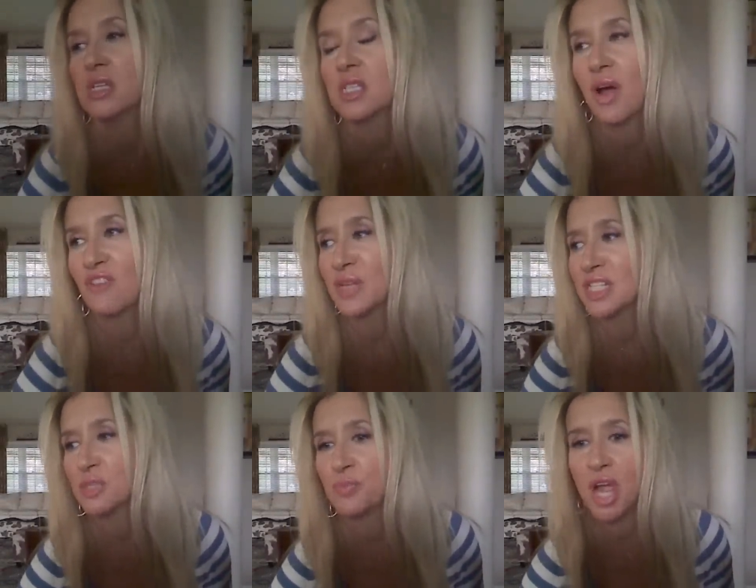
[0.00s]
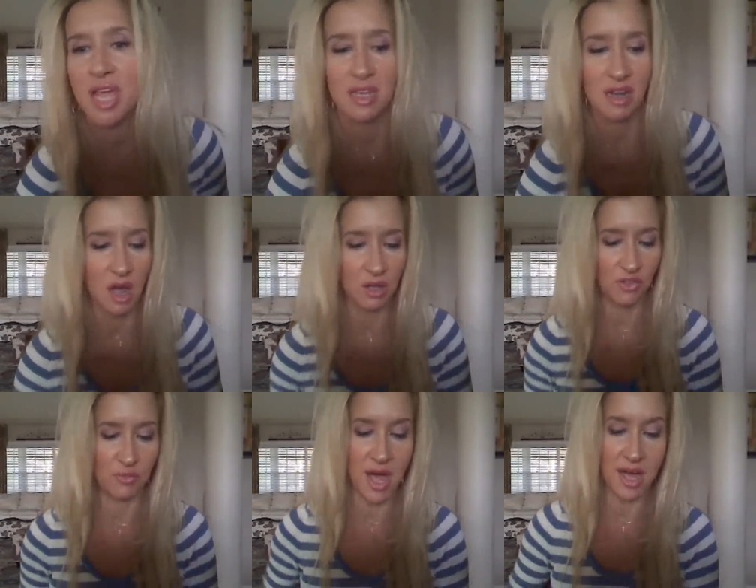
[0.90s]
So I've been spraying all
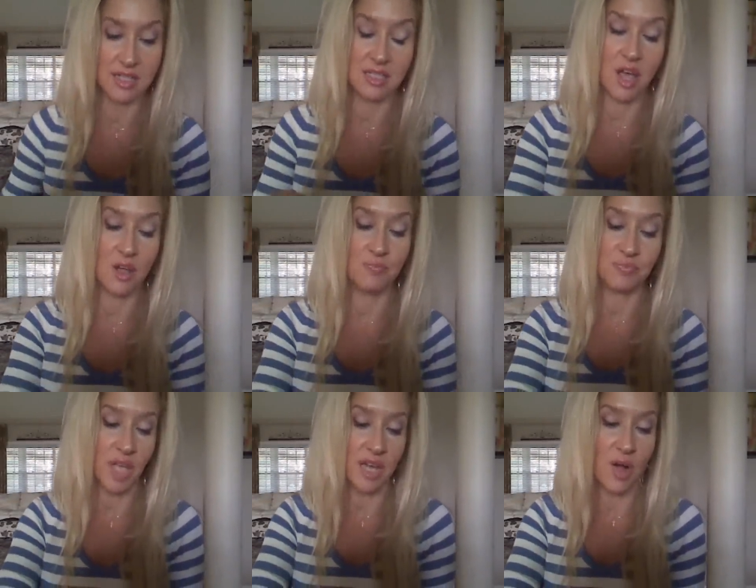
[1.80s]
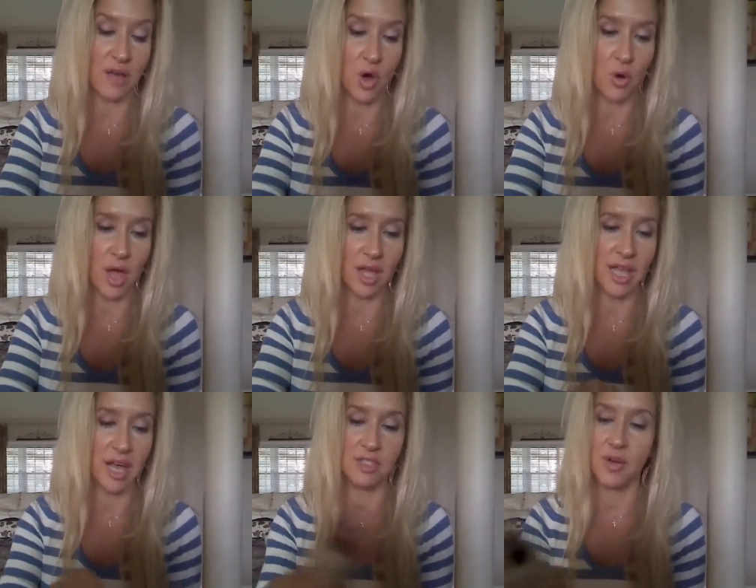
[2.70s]
of mine, so I don't have a whole lot
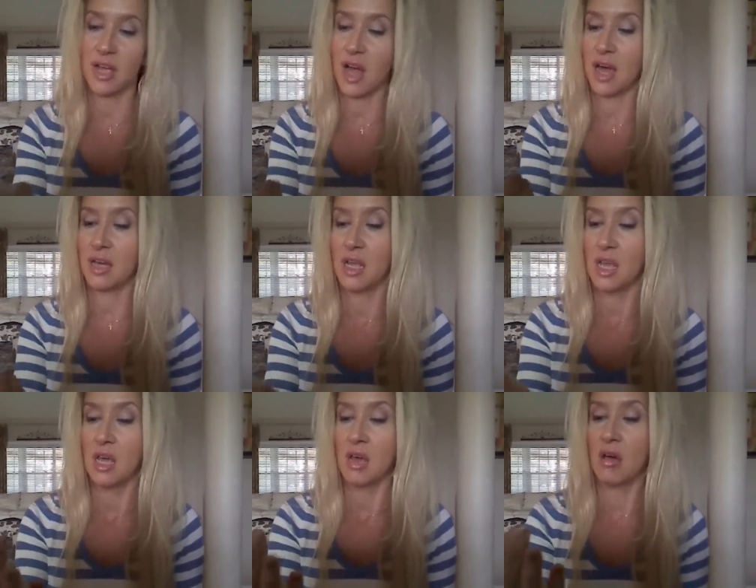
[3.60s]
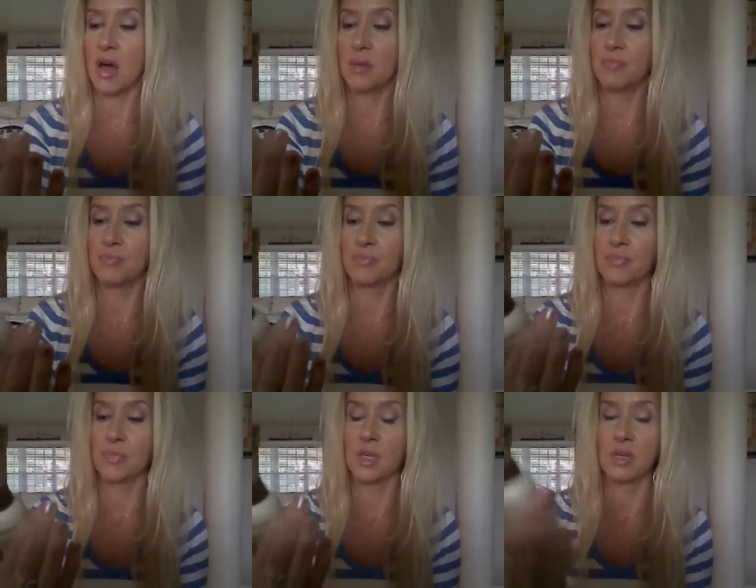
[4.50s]
left. So I got um,
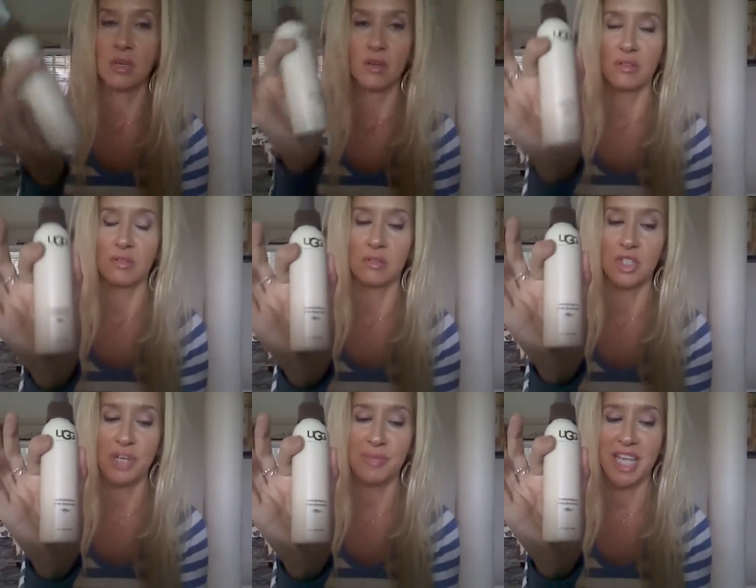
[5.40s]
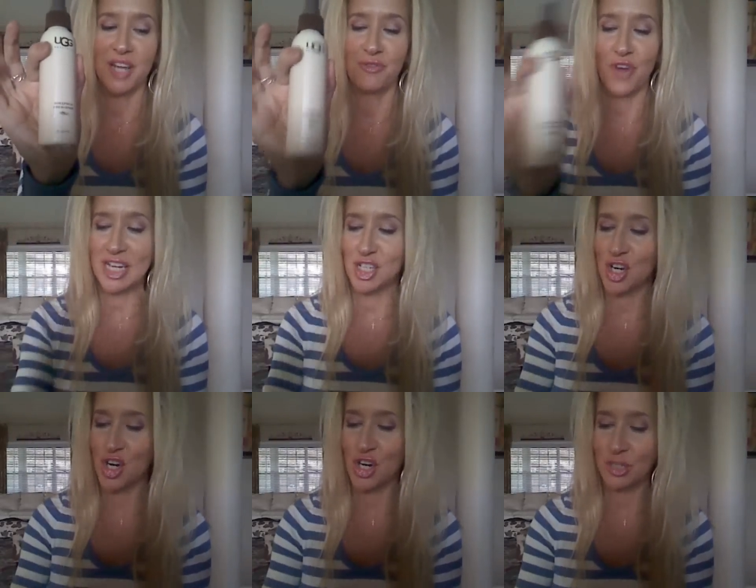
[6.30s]
sheepskin
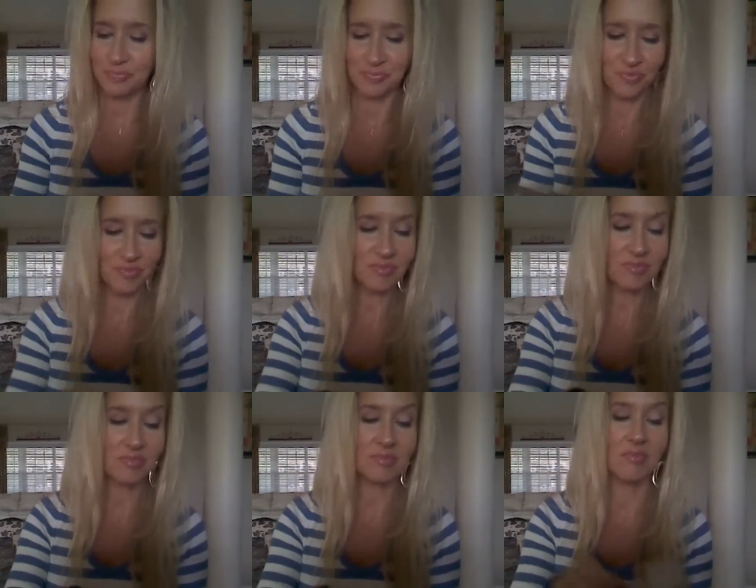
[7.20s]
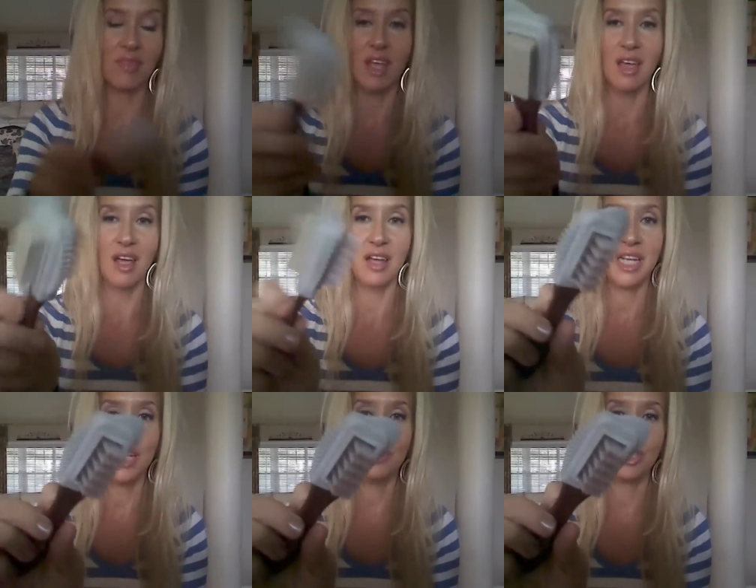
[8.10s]
freshener, and
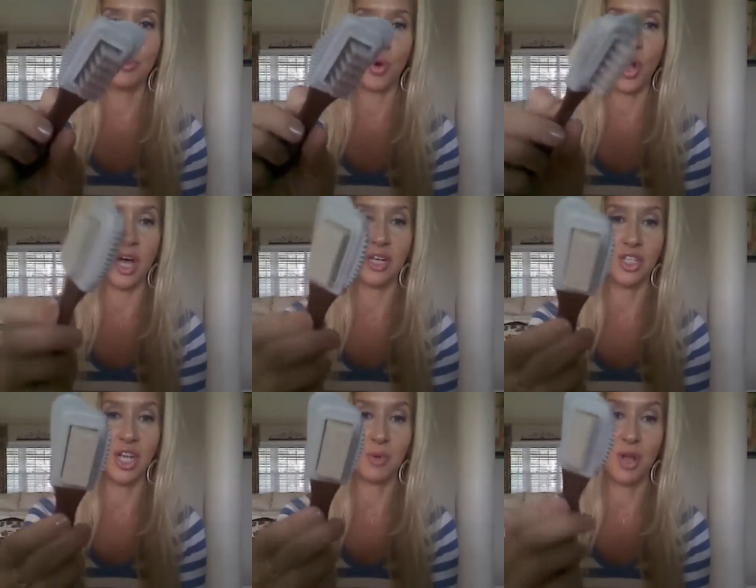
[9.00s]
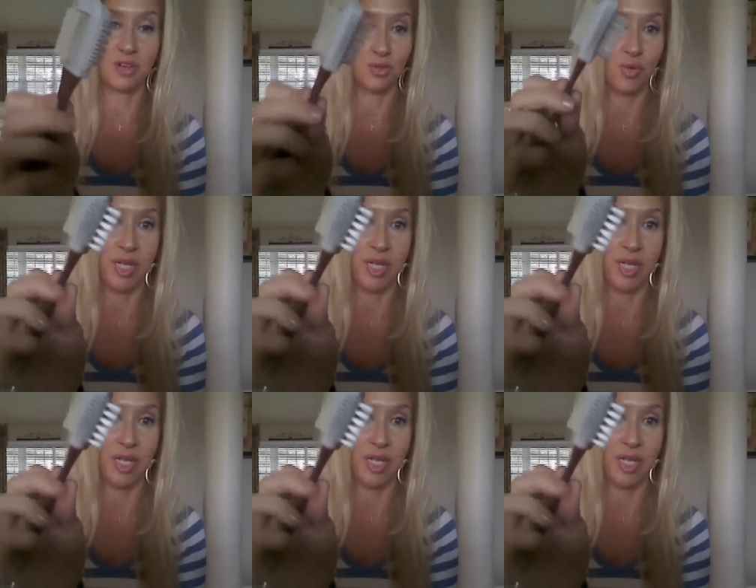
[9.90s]
then here's the brush, and I'm going to have to